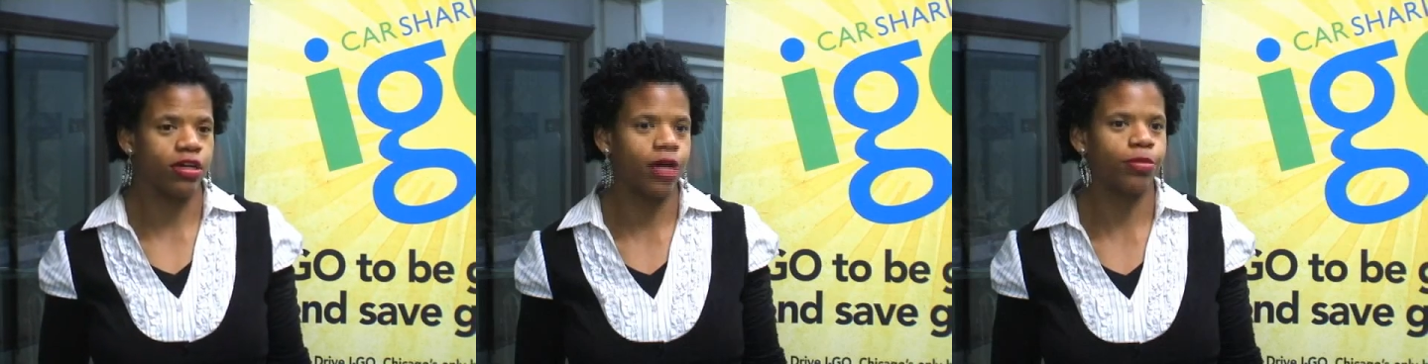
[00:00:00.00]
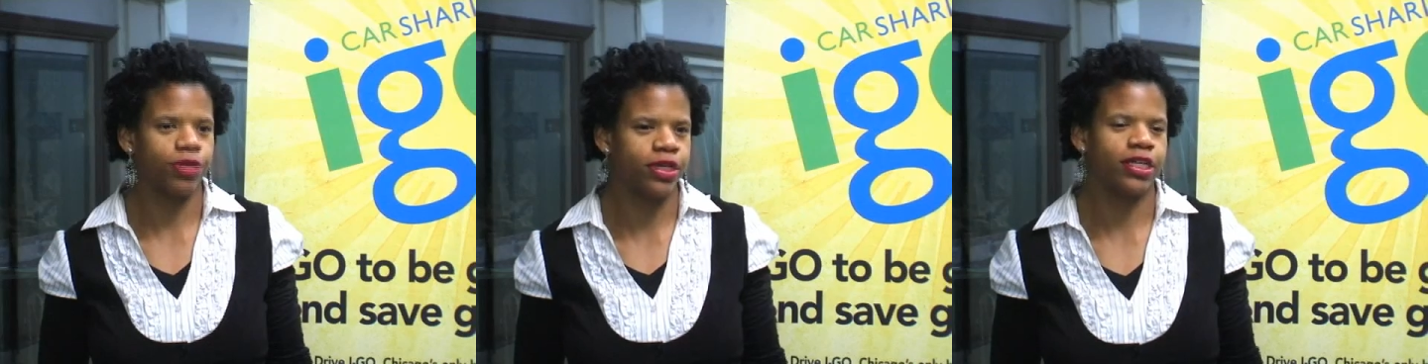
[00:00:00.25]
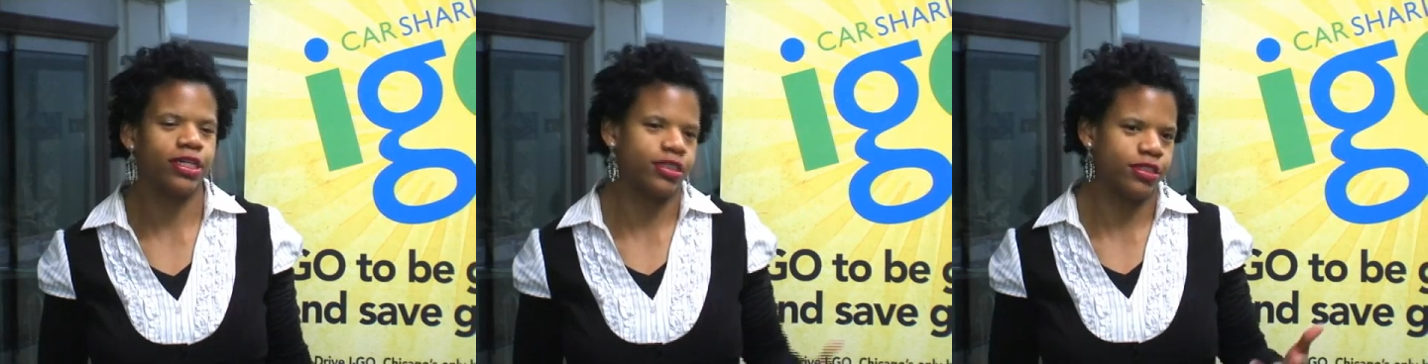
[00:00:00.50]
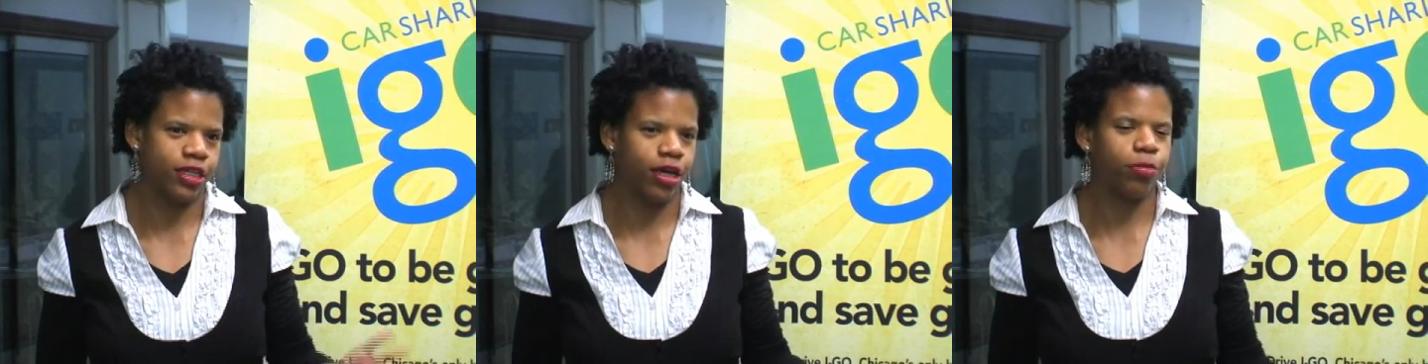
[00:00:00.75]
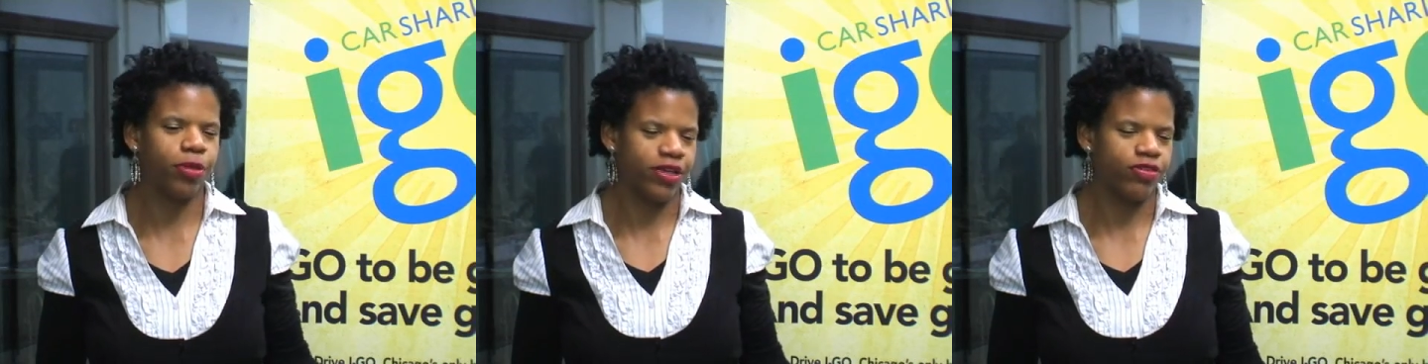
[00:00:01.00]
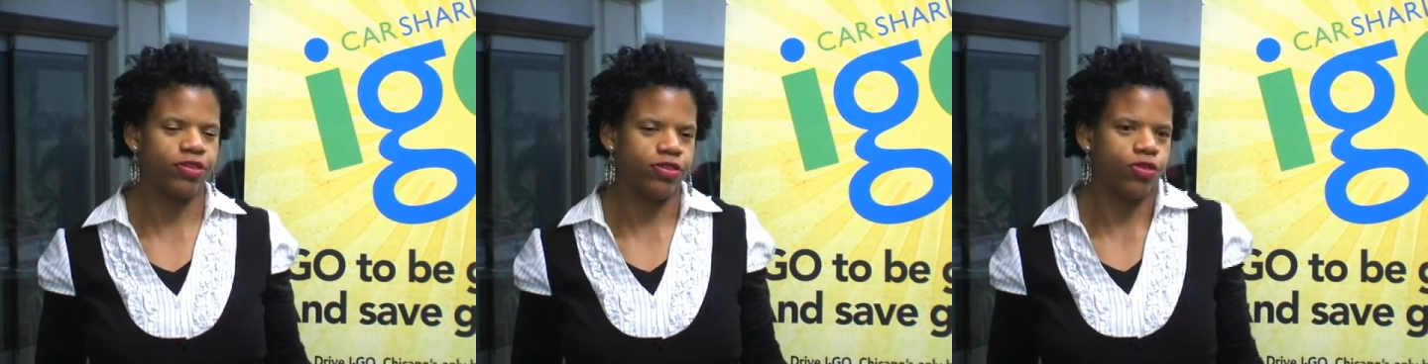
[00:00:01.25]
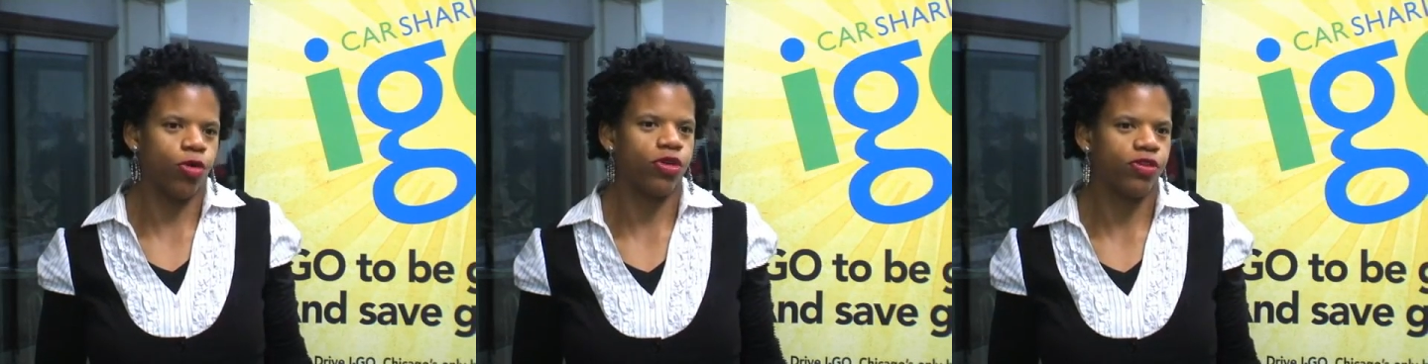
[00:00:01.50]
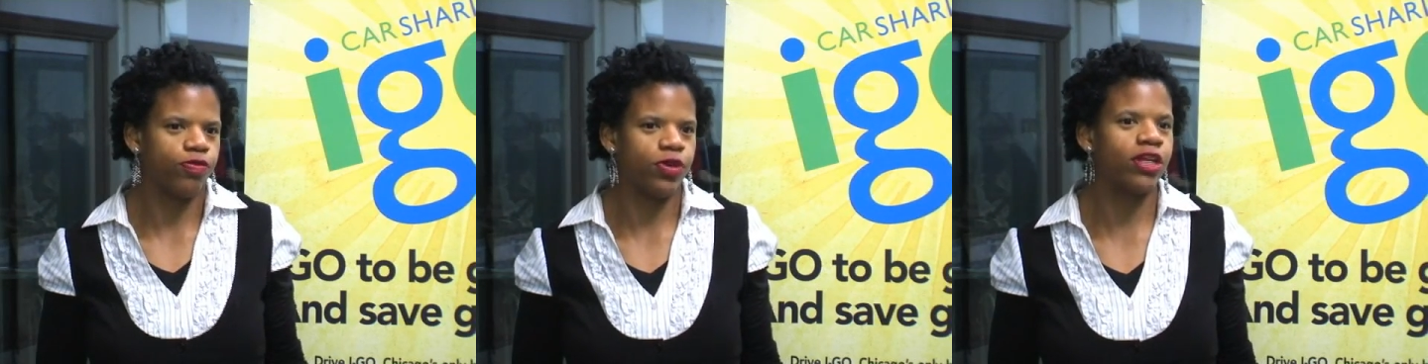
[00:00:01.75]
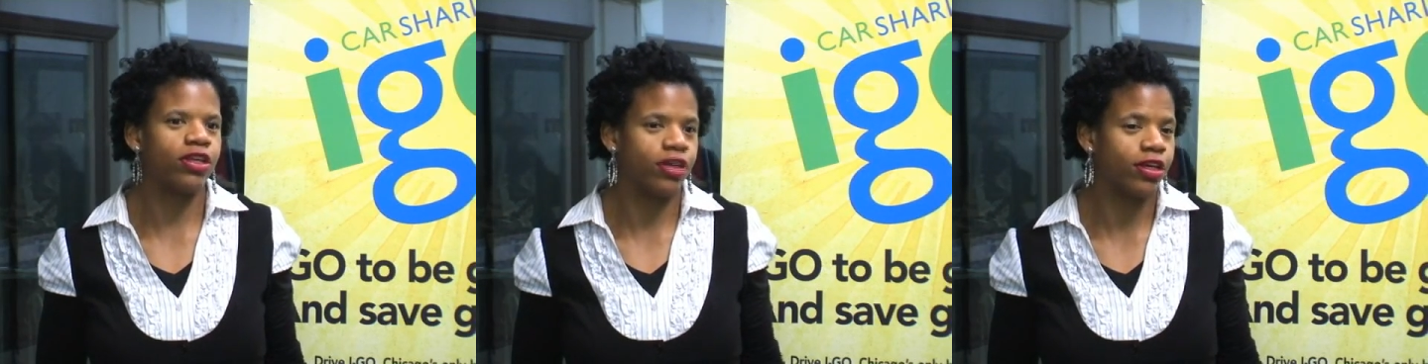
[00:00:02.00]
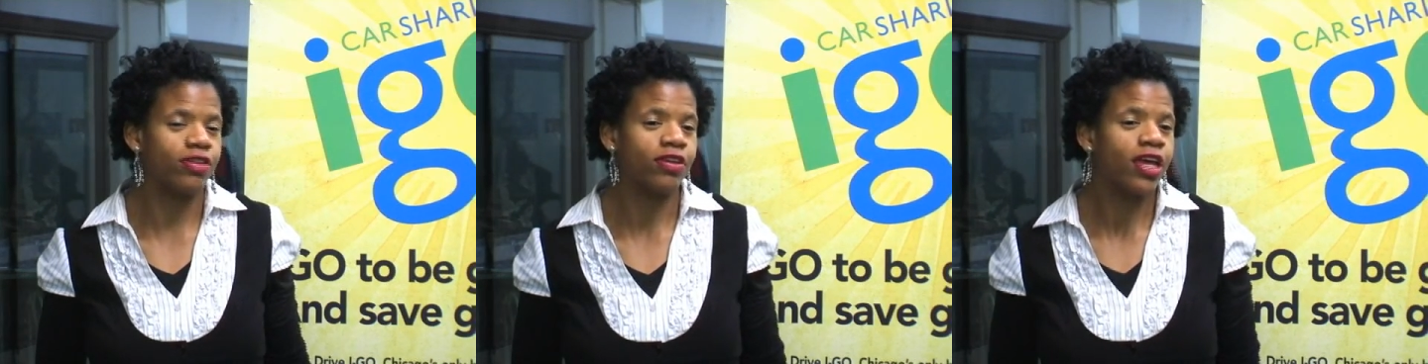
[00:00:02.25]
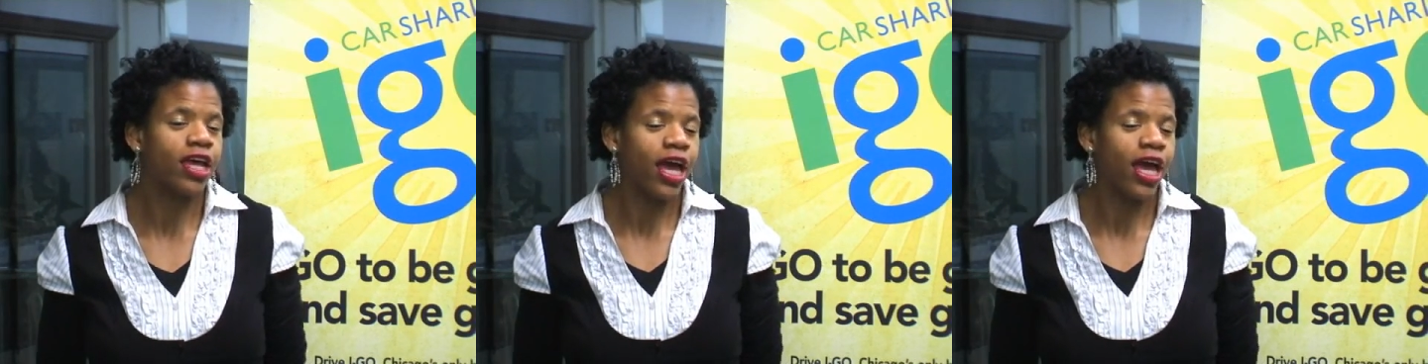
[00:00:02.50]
company, makes it so convenient.